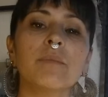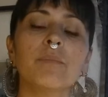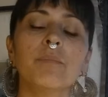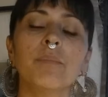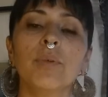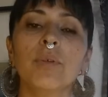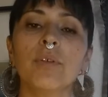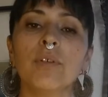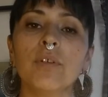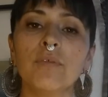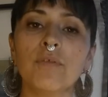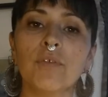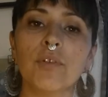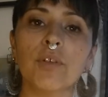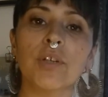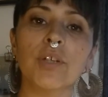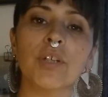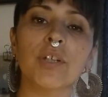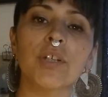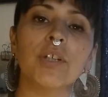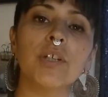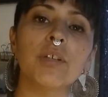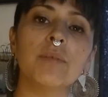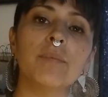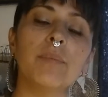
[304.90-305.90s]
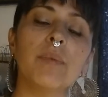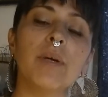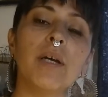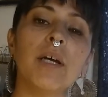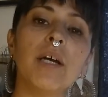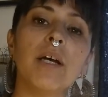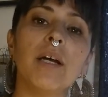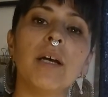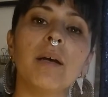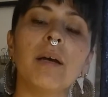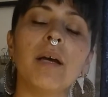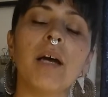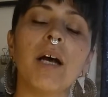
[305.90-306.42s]
a beautiful herb
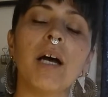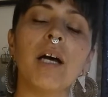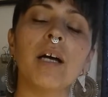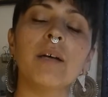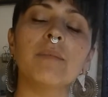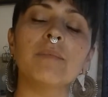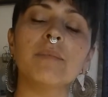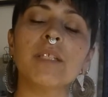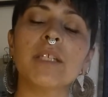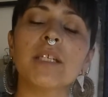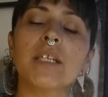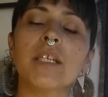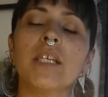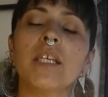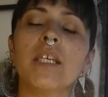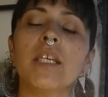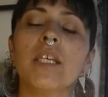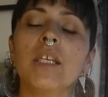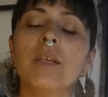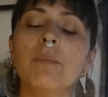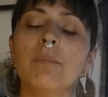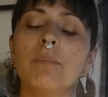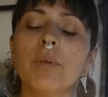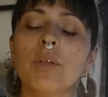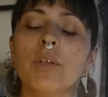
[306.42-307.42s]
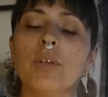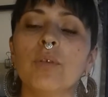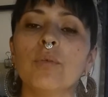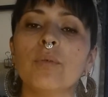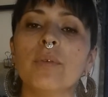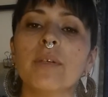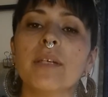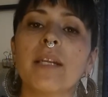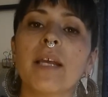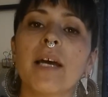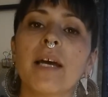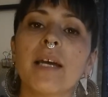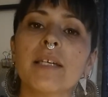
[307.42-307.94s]
to keep you
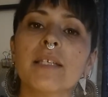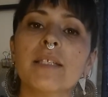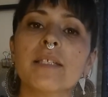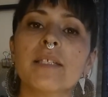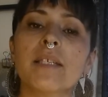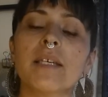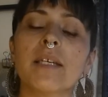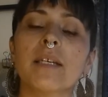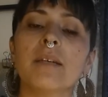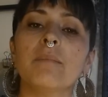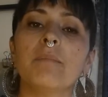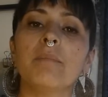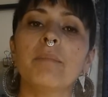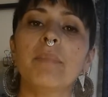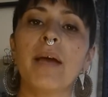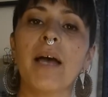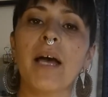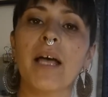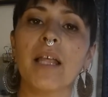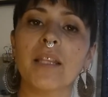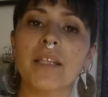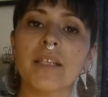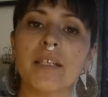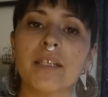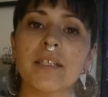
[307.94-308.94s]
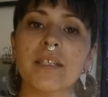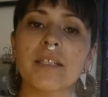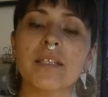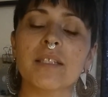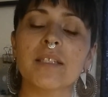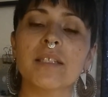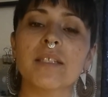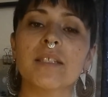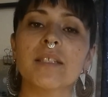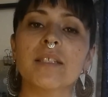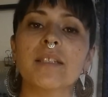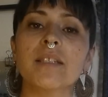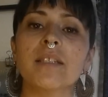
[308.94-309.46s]
nice and
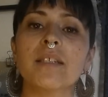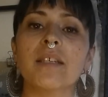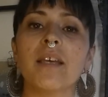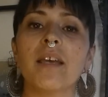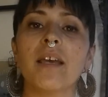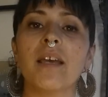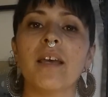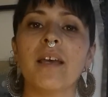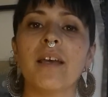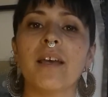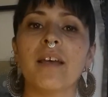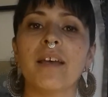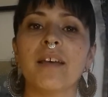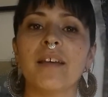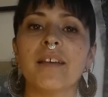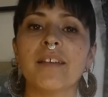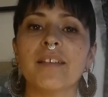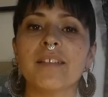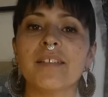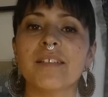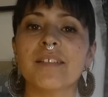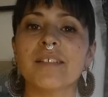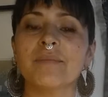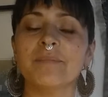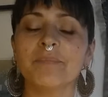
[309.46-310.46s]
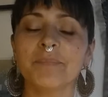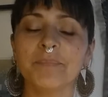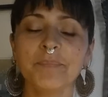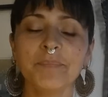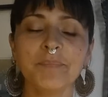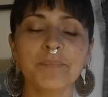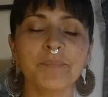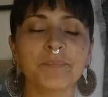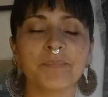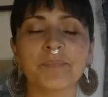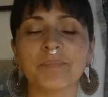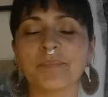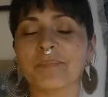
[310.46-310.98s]
balanced, and
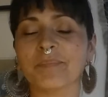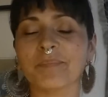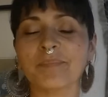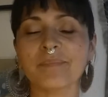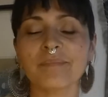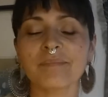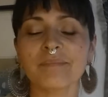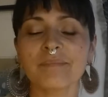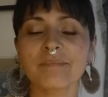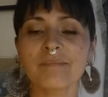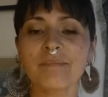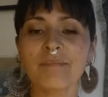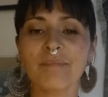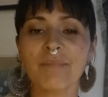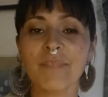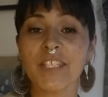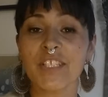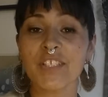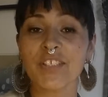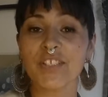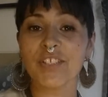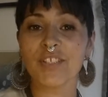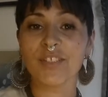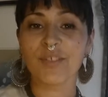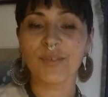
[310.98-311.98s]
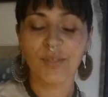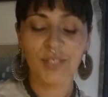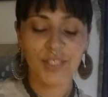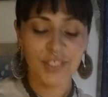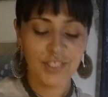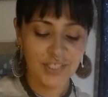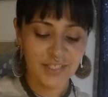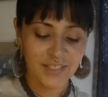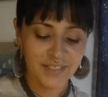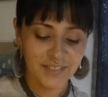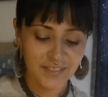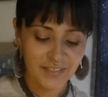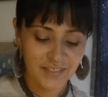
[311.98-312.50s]
it's just
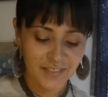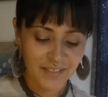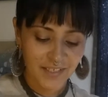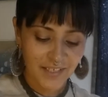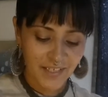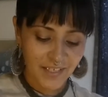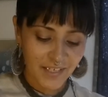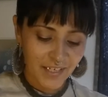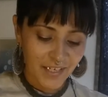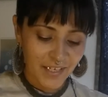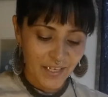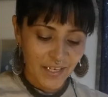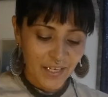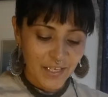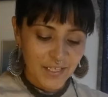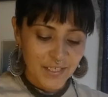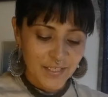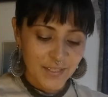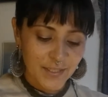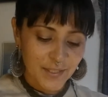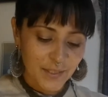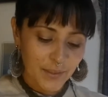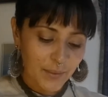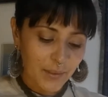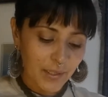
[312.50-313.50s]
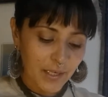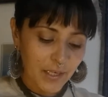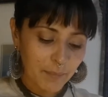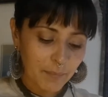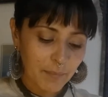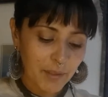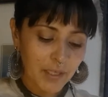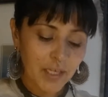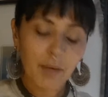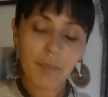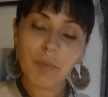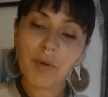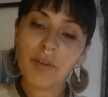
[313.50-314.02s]
gorgeous. So
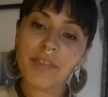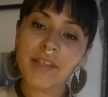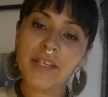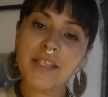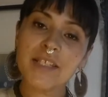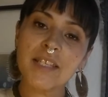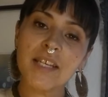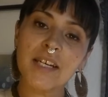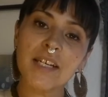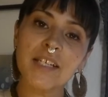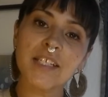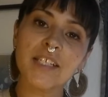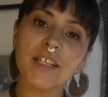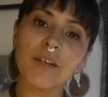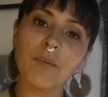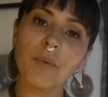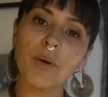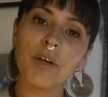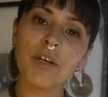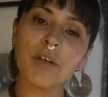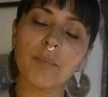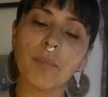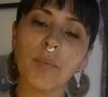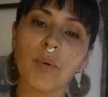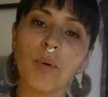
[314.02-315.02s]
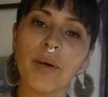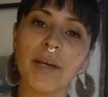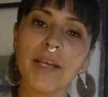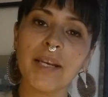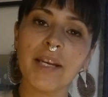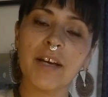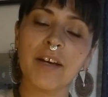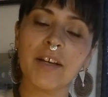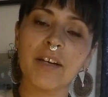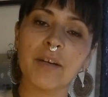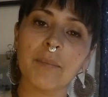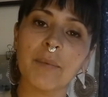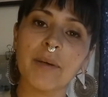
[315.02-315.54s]
a couple things that I did want to point
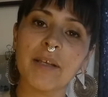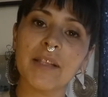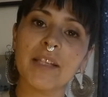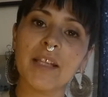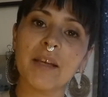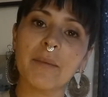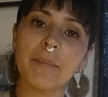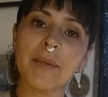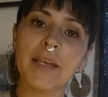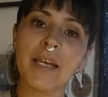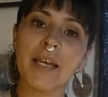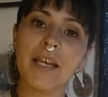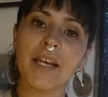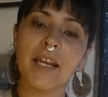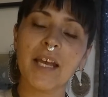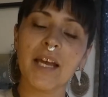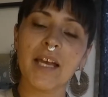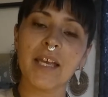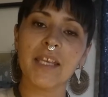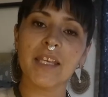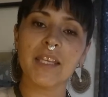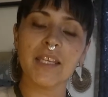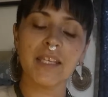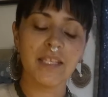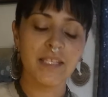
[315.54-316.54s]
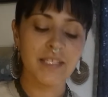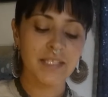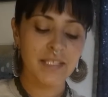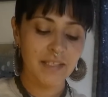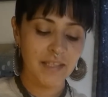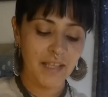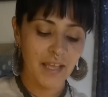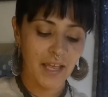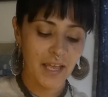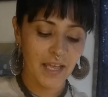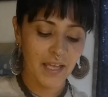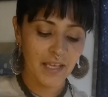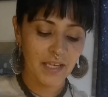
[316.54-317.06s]
out about Damiana is
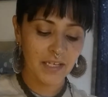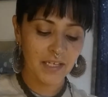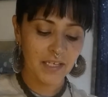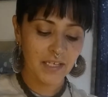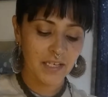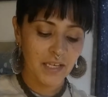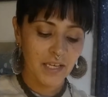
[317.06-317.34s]
that